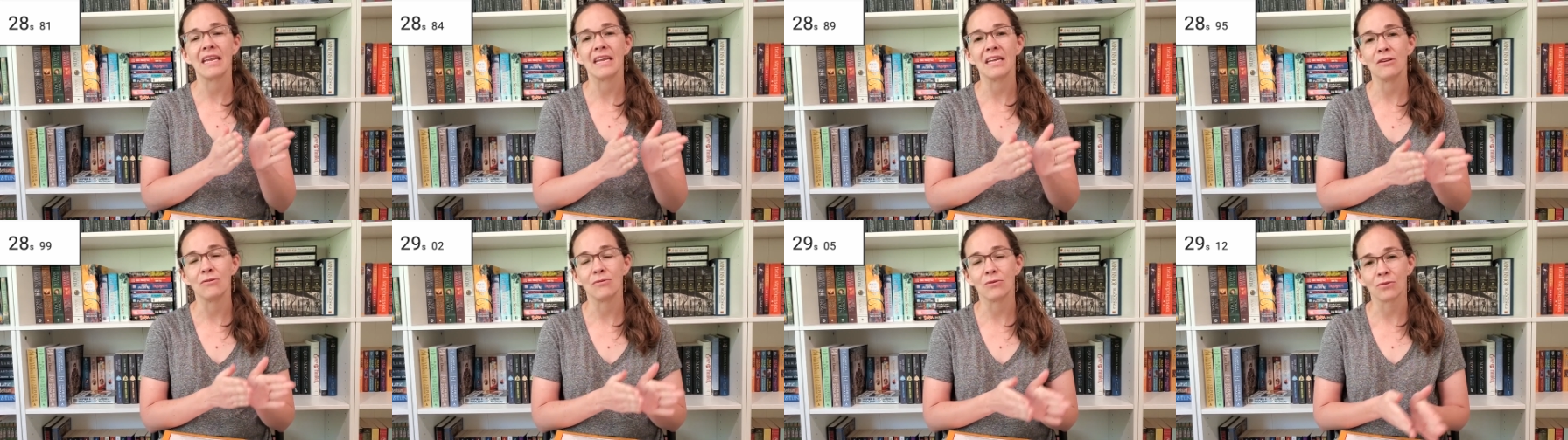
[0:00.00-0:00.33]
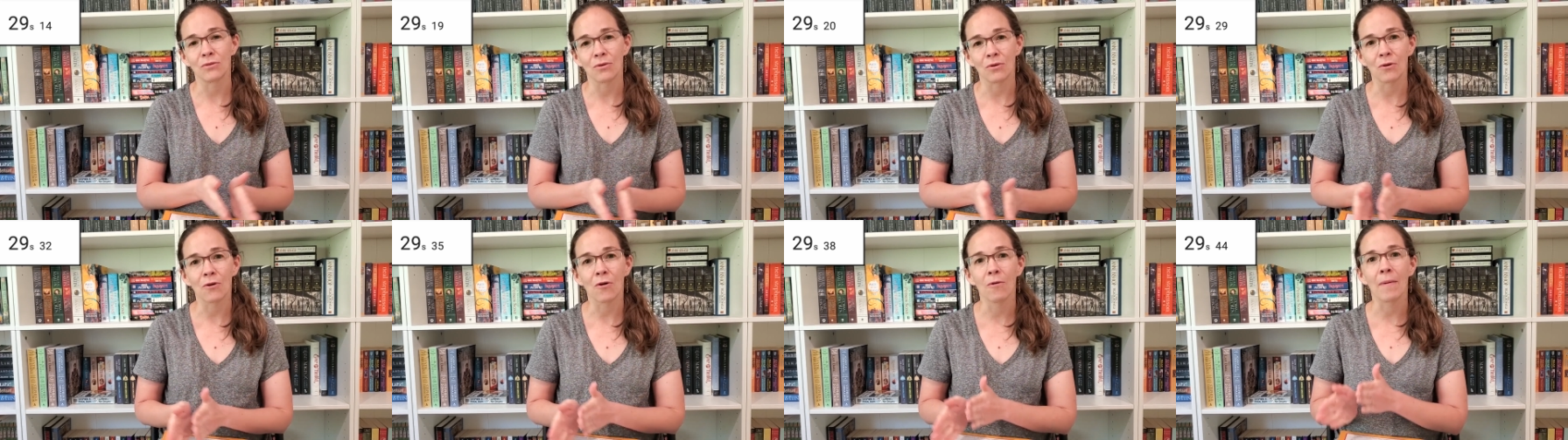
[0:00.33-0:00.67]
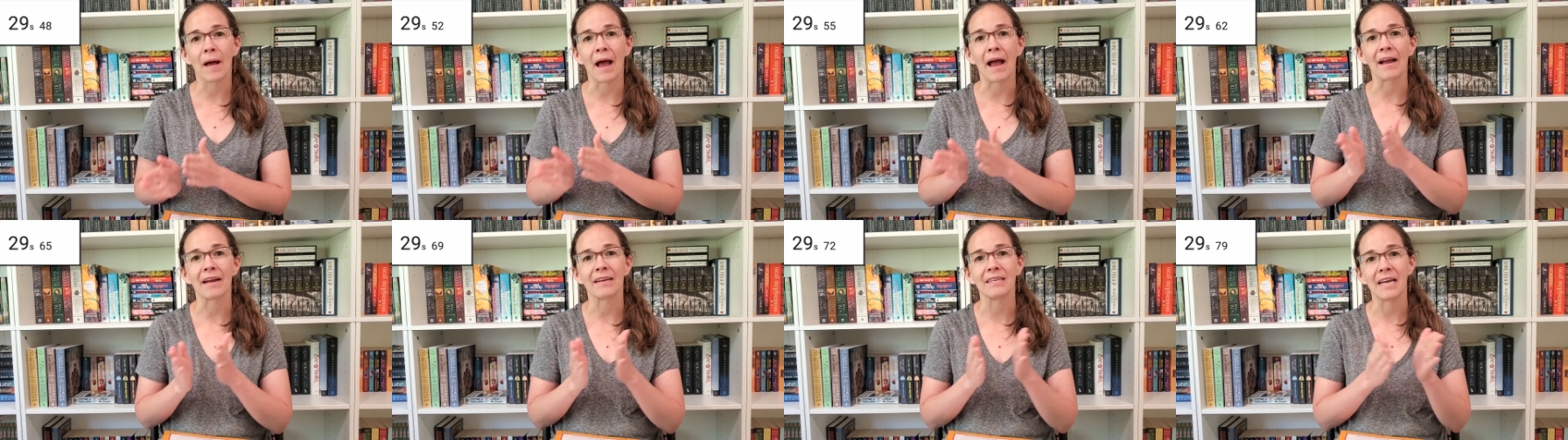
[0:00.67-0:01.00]
you circle
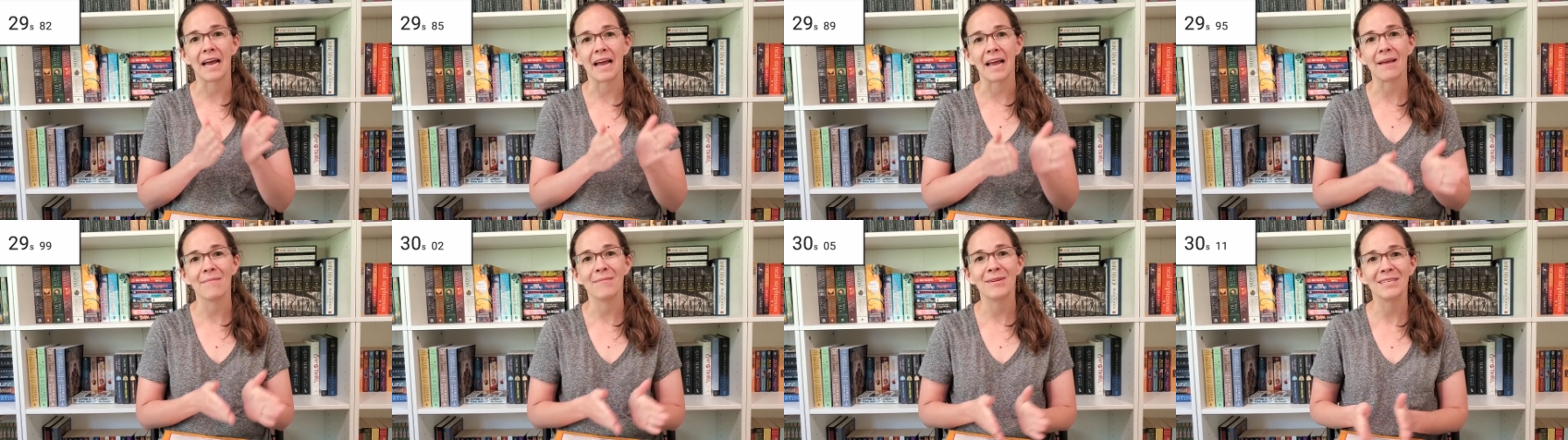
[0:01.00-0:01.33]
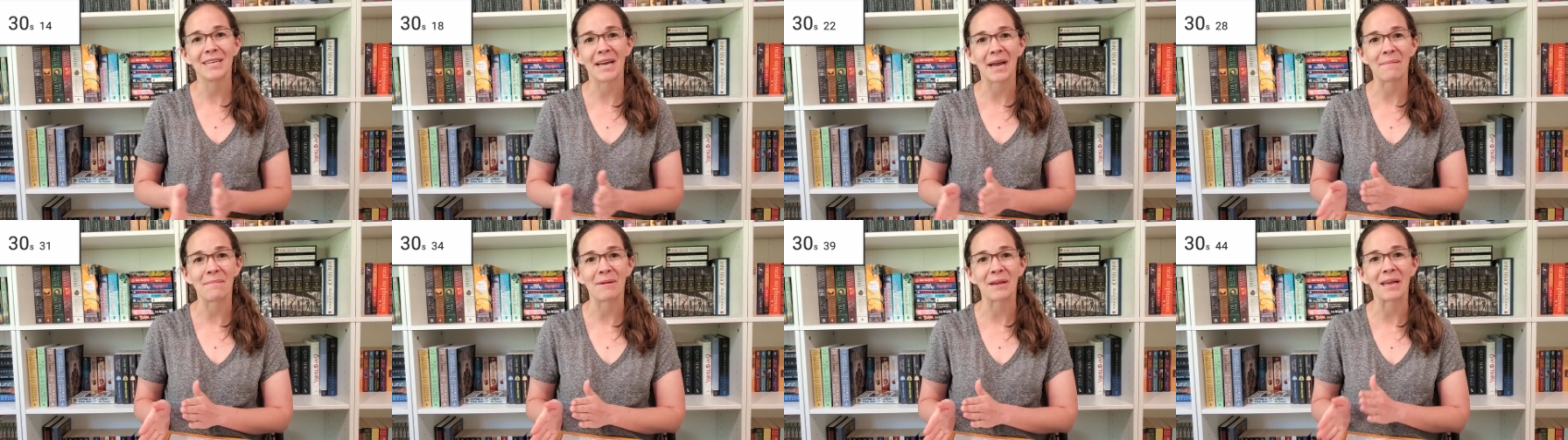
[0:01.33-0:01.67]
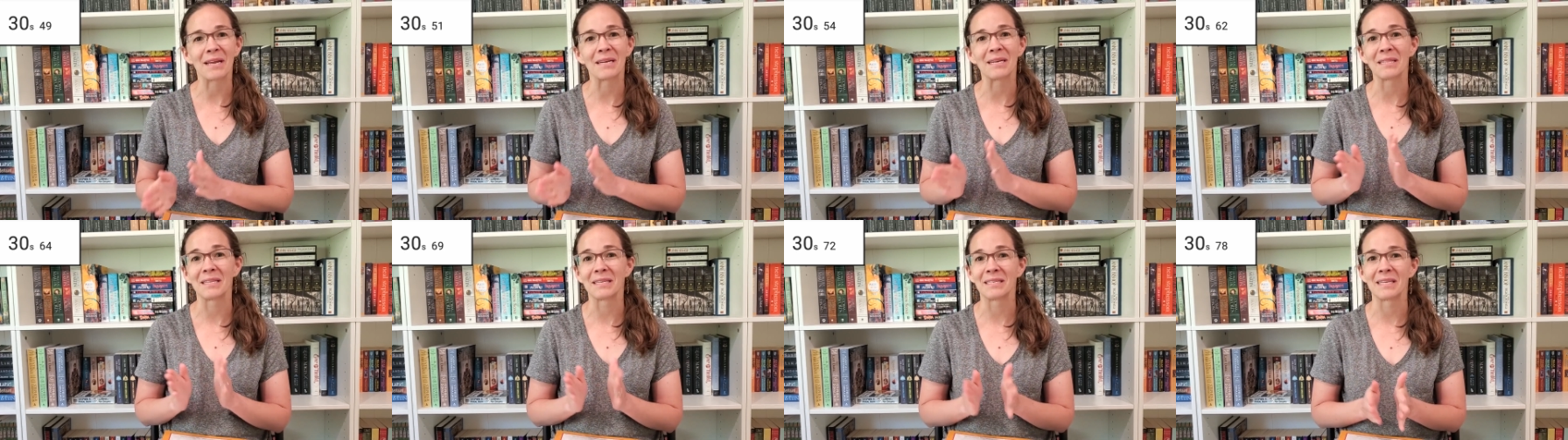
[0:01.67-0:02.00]
back time and time
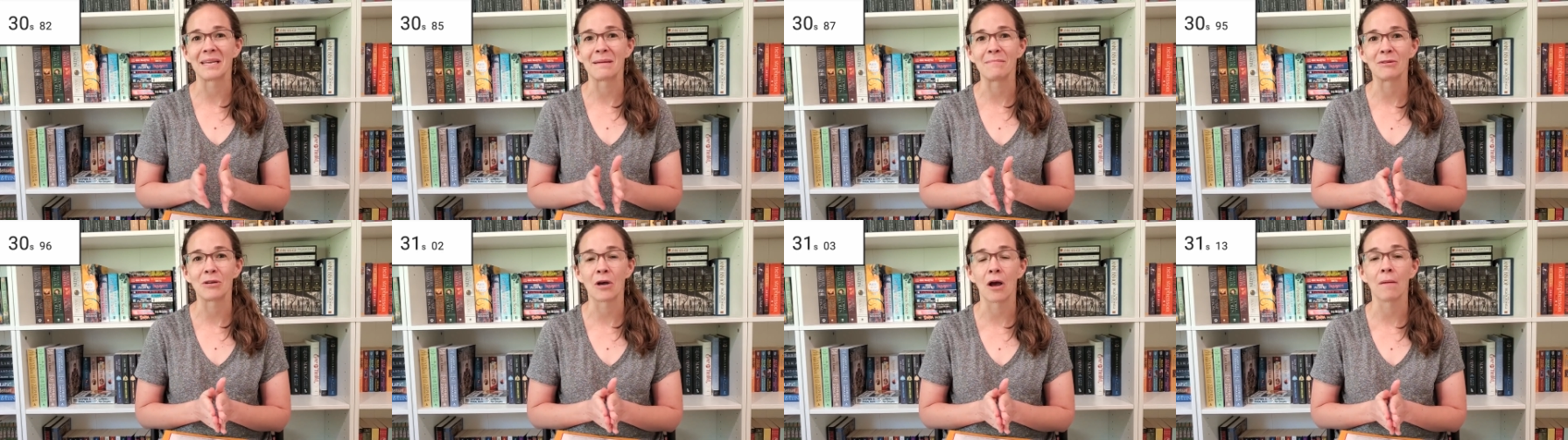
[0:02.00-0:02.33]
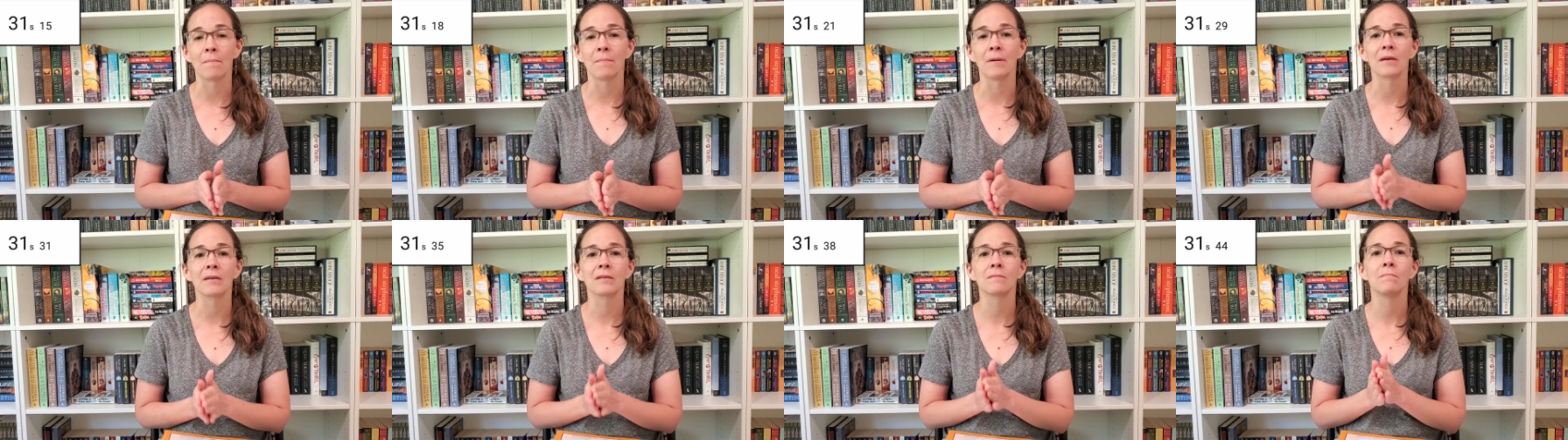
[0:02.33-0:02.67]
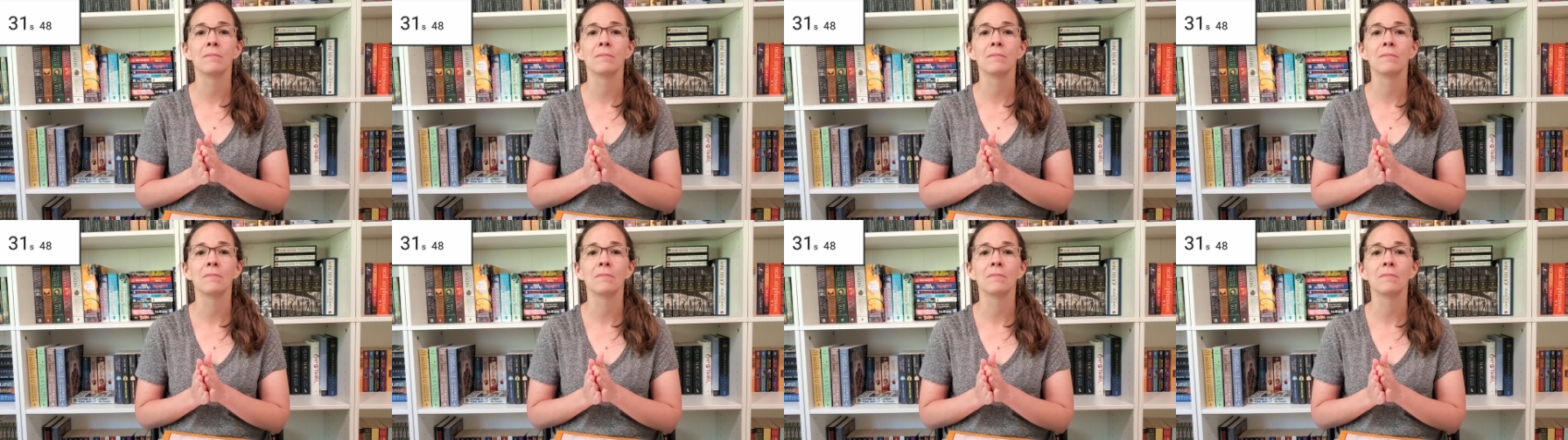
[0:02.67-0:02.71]
again to the same topics,